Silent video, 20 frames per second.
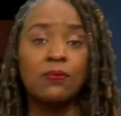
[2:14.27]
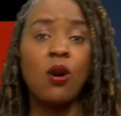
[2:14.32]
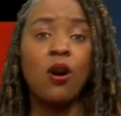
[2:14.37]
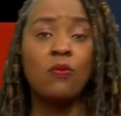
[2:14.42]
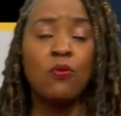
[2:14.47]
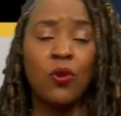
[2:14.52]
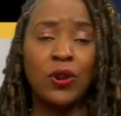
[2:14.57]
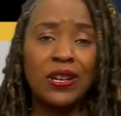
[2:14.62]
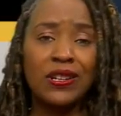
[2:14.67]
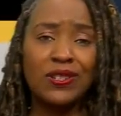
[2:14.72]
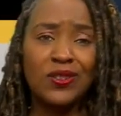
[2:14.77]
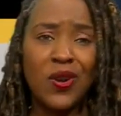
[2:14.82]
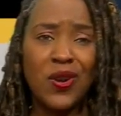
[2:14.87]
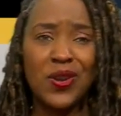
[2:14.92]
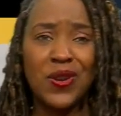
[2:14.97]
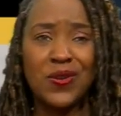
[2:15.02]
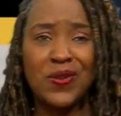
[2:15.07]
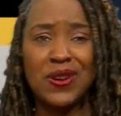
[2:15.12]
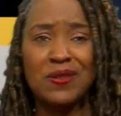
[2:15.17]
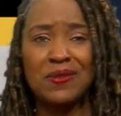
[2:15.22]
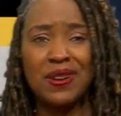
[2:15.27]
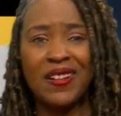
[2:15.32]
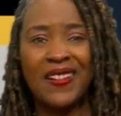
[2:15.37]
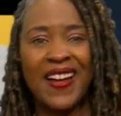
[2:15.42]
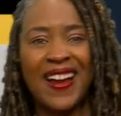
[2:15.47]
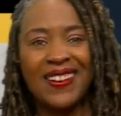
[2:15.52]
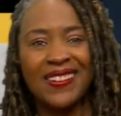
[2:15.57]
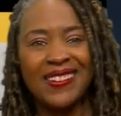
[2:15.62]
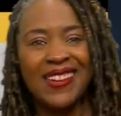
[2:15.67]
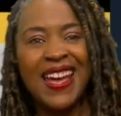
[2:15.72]
tomorrow morning morning, starting your day with
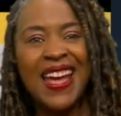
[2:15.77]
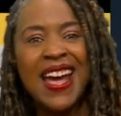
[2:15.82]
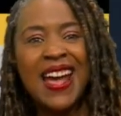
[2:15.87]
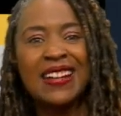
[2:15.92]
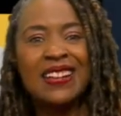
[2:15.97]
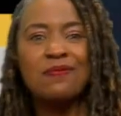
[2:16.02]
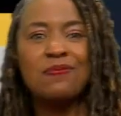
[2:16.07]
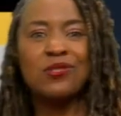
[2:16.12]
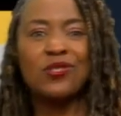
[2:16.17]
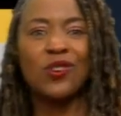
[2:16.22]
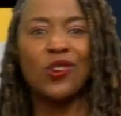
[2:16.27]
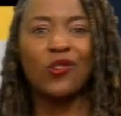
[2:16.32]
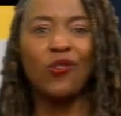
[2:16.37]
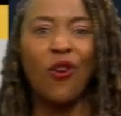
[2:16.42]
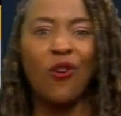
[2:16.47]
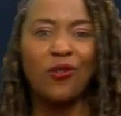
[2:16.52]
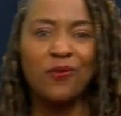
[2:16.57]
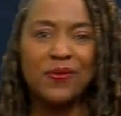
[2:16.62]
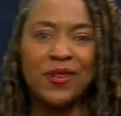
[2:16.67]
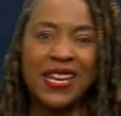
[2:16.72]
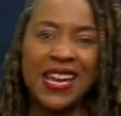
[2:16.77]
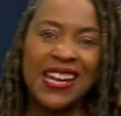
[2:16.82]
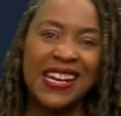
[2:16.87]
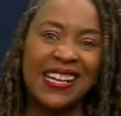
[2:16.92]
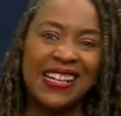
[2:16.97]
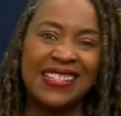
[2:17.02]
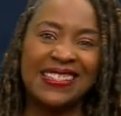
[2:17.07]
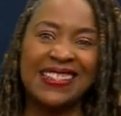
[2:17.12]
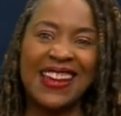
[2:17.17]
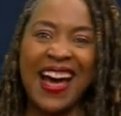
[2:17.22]
clouds. Temperatures fall from the
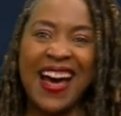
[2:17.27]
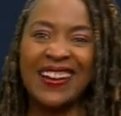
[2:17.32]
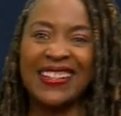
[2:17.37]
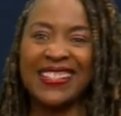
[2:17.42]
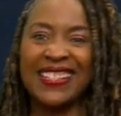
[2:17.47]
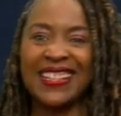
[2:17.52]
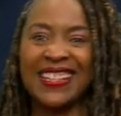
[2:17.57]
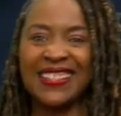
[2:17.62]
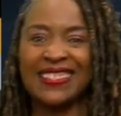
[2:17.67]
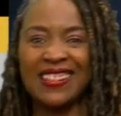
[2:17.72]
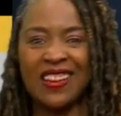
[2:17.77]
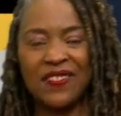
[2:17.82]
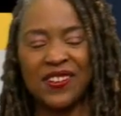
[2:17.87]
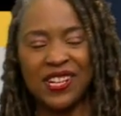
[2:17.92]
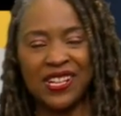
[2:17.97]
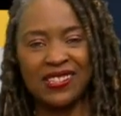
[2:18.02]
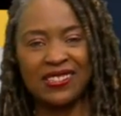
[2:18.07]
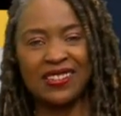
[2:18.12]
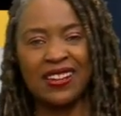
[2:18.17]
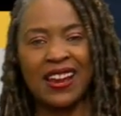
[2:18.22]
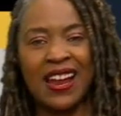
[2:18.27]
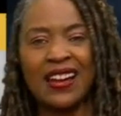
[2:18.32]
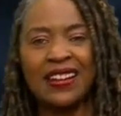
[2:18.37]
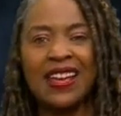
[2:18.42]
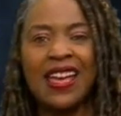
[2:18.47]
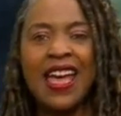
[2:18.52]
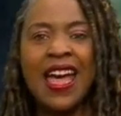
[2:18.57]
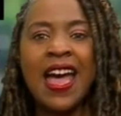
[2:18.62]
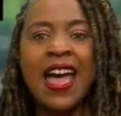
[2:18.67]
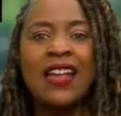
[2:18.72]
80s down into the 70s
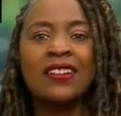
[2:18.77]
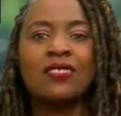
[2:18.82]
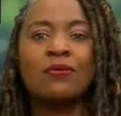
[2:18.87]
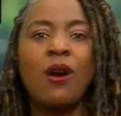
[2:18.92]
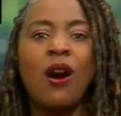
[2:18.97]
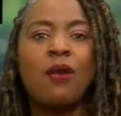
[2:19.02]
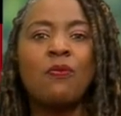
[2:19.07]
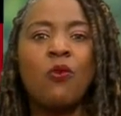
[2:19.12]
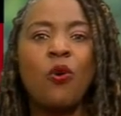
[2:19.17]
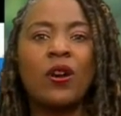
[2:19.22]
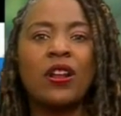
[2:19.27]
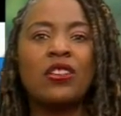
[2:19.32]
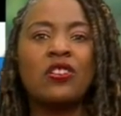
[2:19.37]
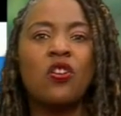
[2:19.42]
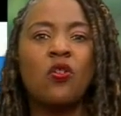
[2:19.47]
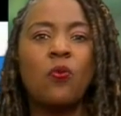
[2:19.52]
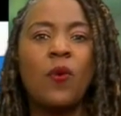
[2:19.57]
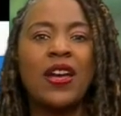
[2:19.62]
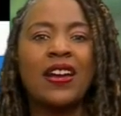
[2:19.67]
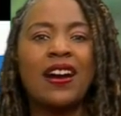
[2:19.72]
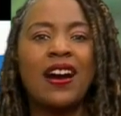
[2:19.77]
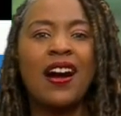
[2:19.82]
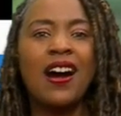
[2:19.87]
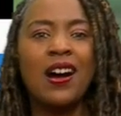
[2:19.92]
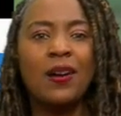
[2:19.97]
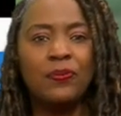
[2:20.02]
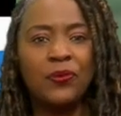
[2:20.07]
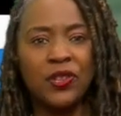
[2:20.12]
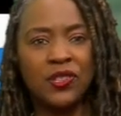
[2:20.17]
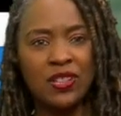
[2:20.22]
tonight. Tomorrow morning, you'll wake
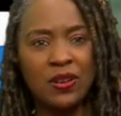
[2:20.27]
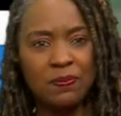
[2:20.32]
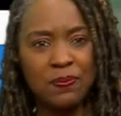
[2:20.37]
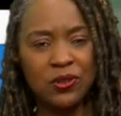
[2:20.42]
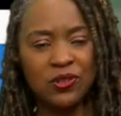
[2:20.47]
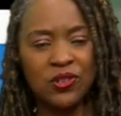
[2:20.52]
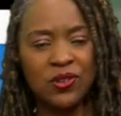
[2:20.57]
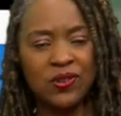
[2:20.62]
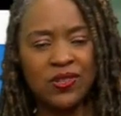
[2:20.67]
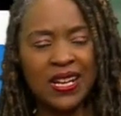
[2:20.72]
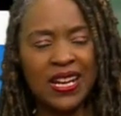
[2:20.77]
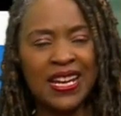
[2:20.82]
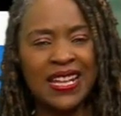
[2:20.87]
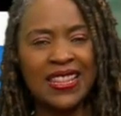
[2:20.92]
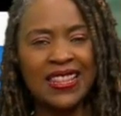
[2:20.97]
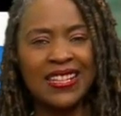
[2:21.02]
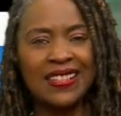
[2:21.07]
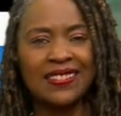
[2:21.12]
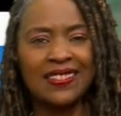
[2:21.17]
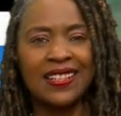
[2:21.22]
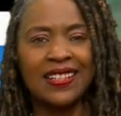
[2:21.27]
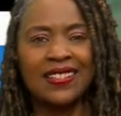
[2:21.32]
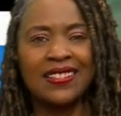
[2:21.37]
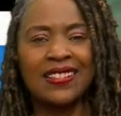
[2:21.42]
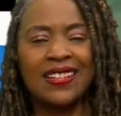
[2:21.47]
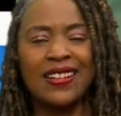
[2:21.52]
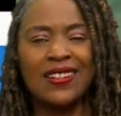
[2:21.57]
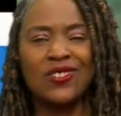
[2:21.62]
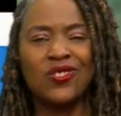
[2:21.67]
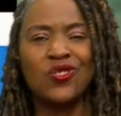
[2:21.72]
up to temperatures in the
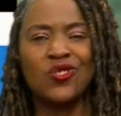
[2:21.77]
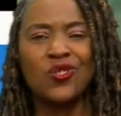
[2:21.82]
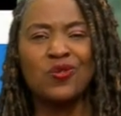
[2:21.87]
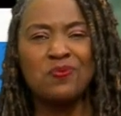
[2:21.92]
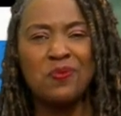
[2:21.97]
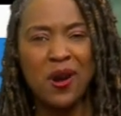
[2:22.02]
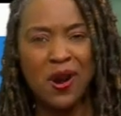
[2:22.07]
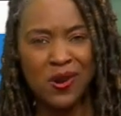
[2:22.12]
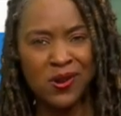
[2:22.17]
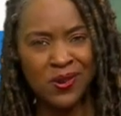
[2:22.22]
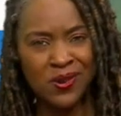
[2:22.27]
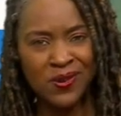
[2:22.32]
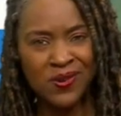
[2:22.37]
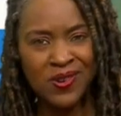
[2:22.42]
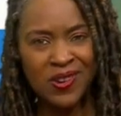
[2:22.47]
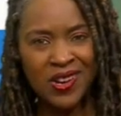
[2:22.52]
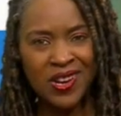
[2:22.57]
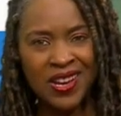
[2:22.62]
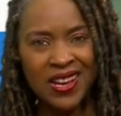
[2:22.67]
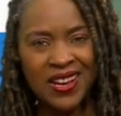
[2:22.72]
60s tomorrow.